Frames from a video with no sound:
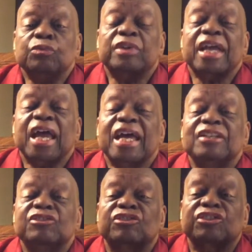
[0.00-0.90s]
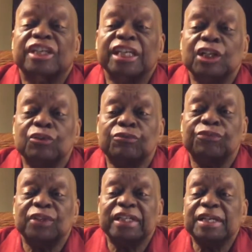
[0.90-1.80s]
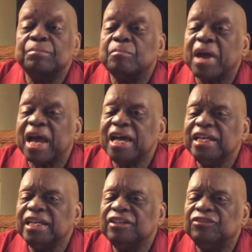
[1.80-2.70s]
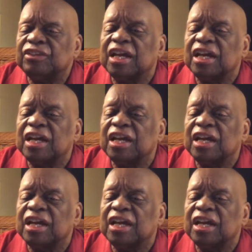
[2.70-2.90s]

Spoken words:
can skillfully manage